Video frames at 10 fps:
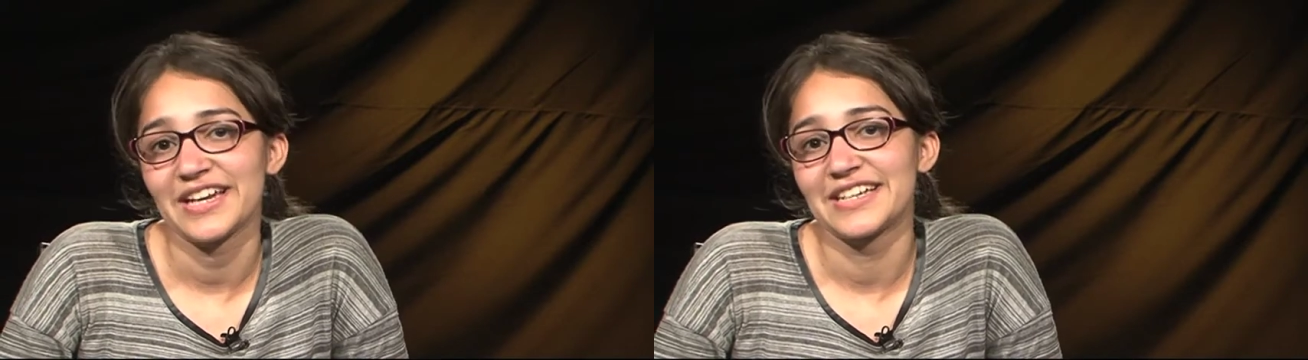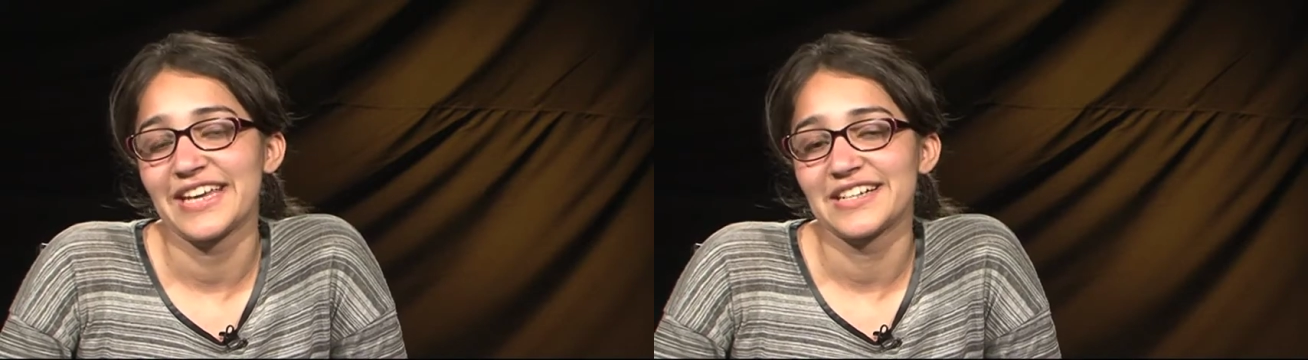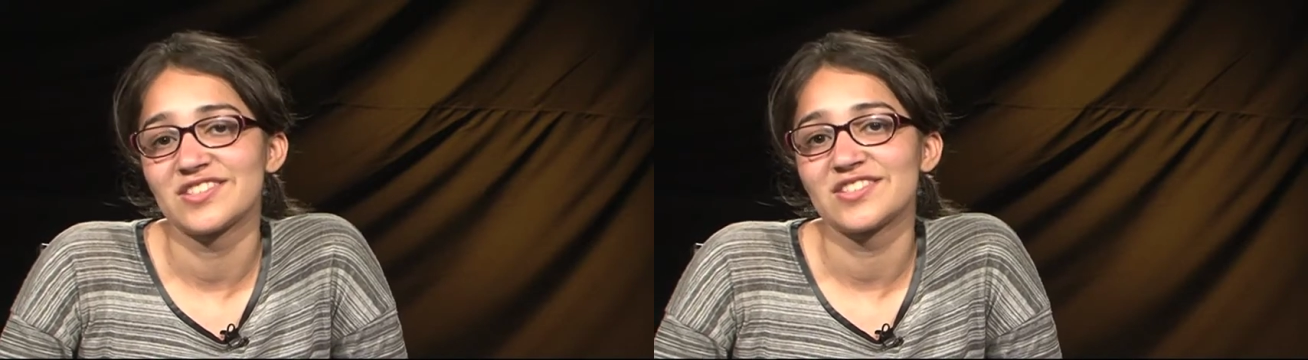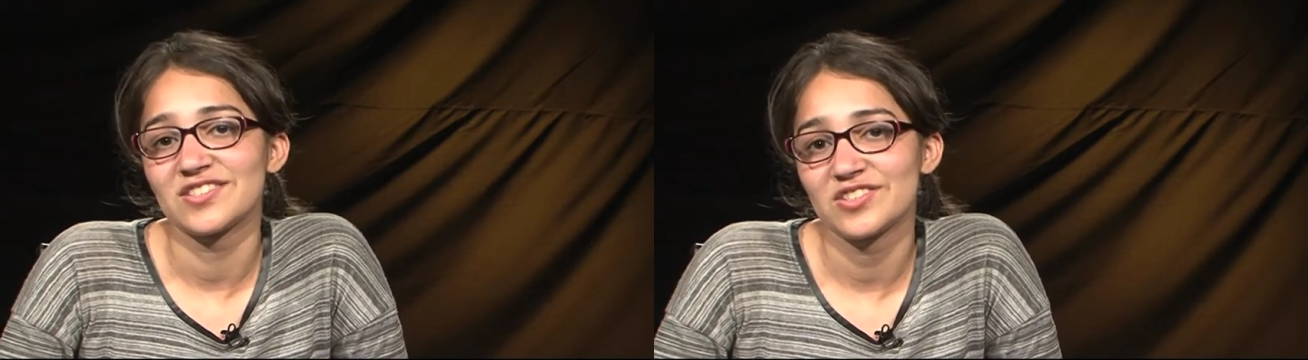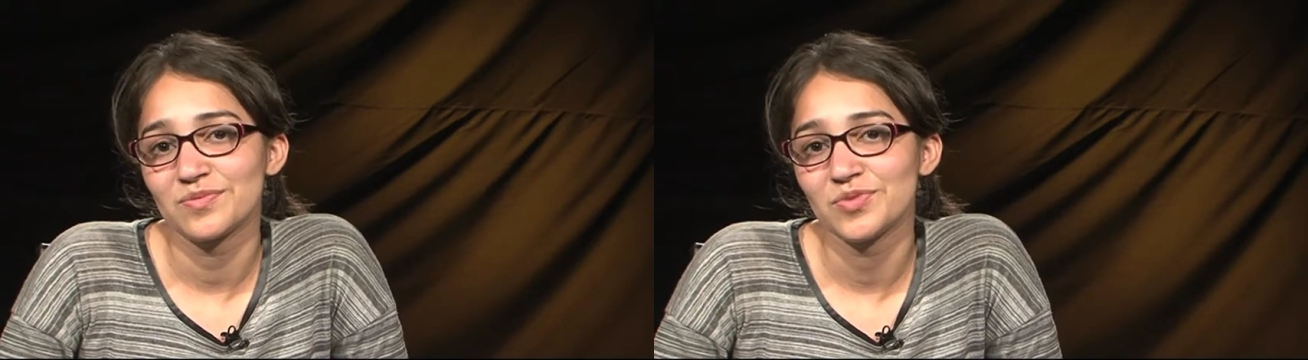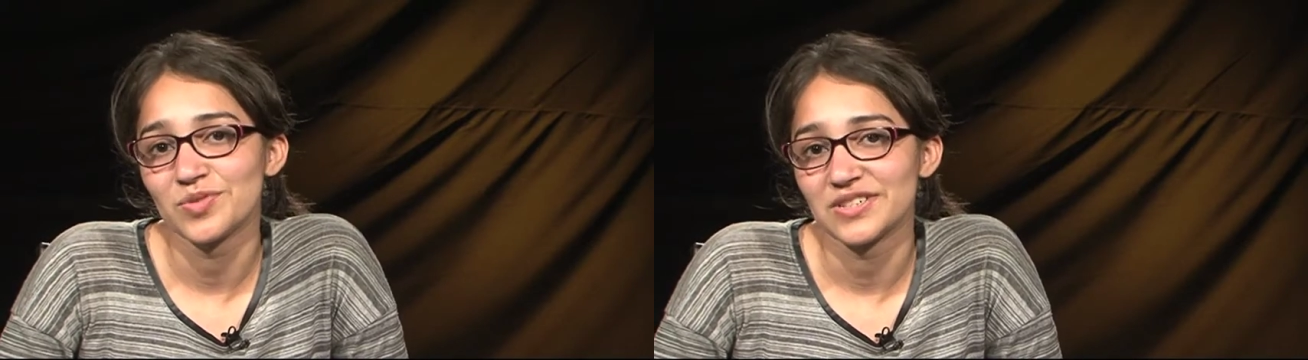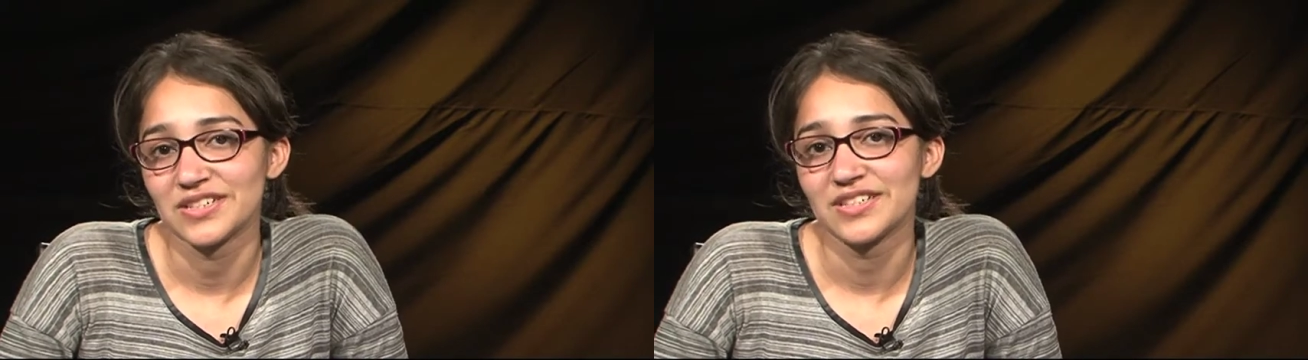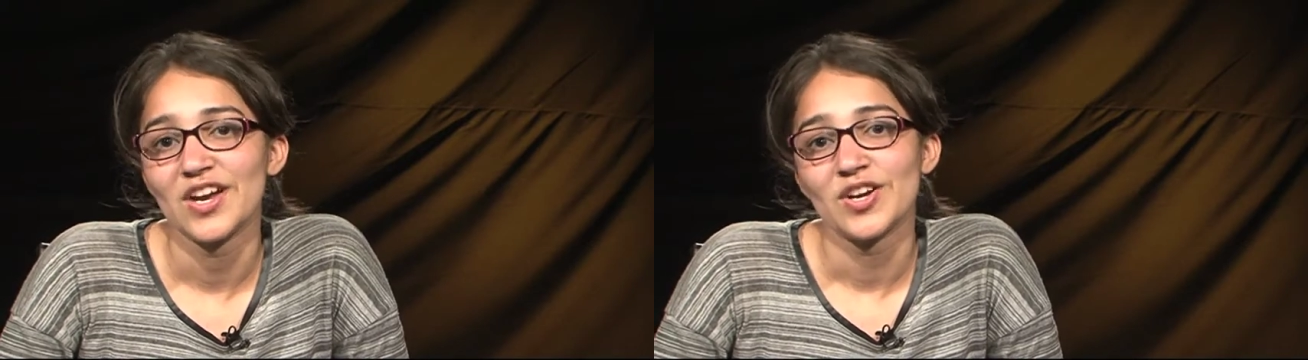it gets
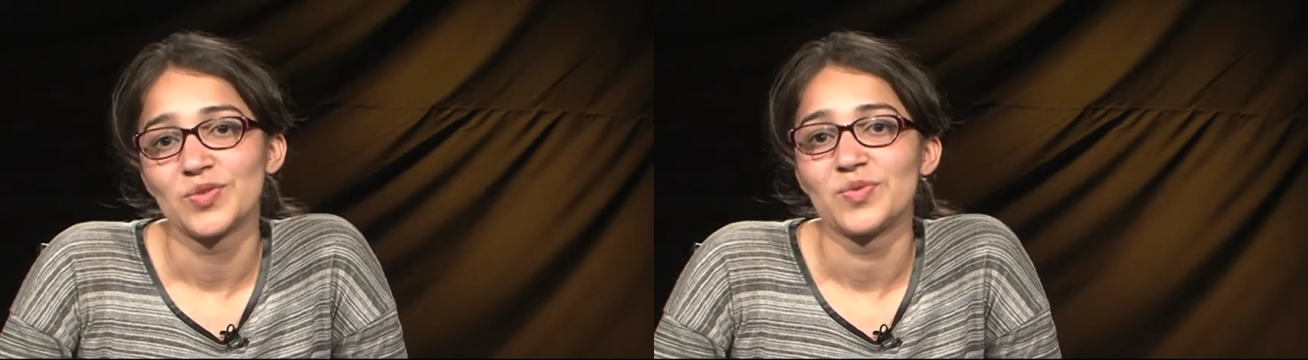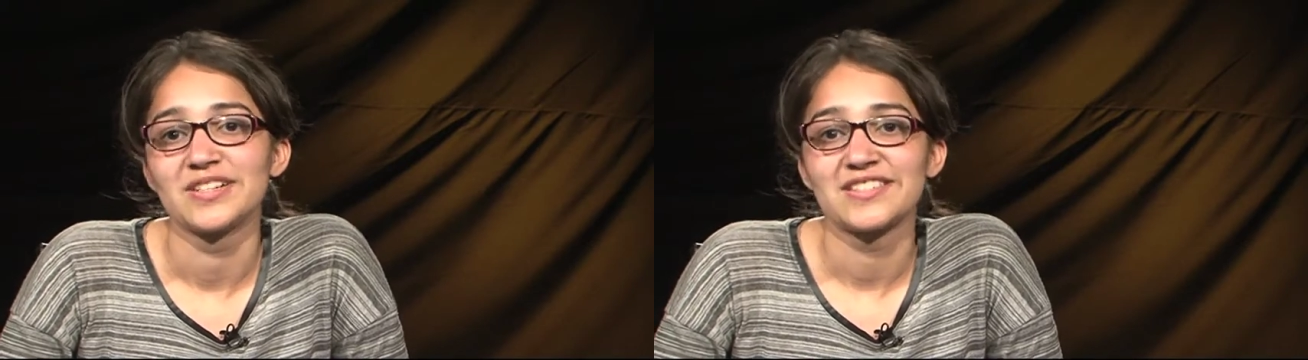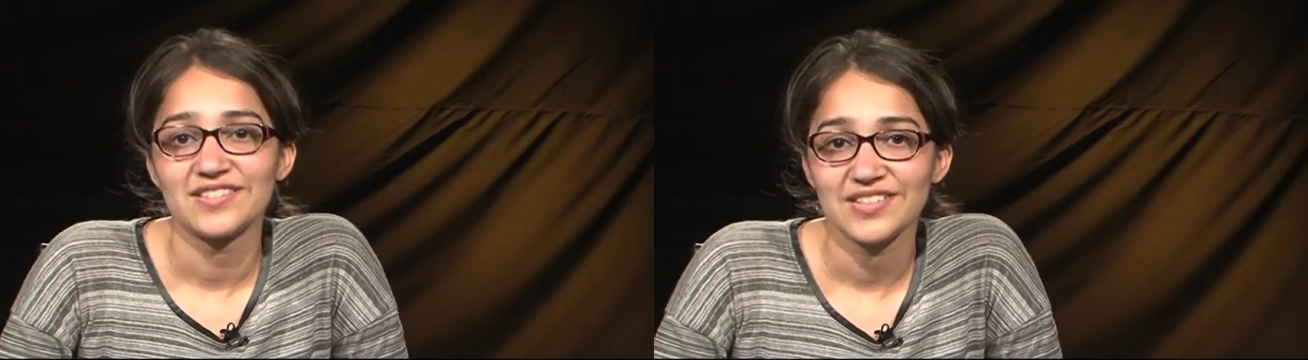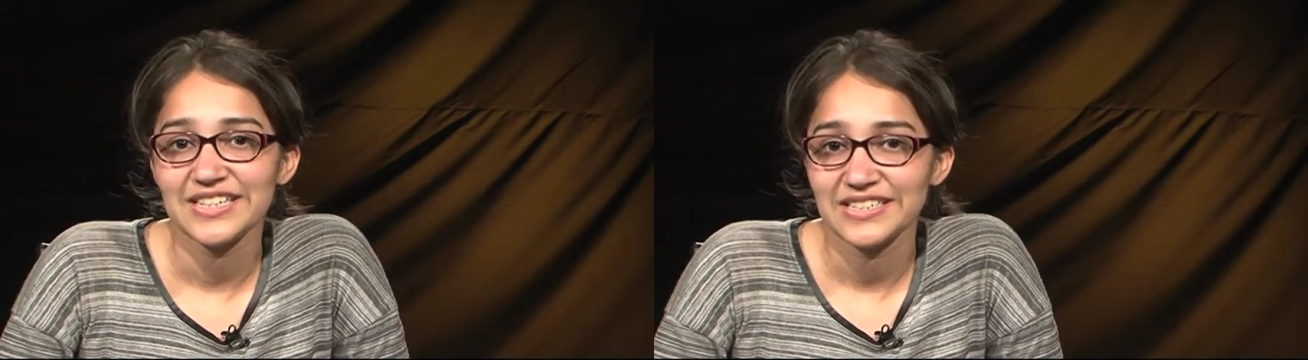distributed towards three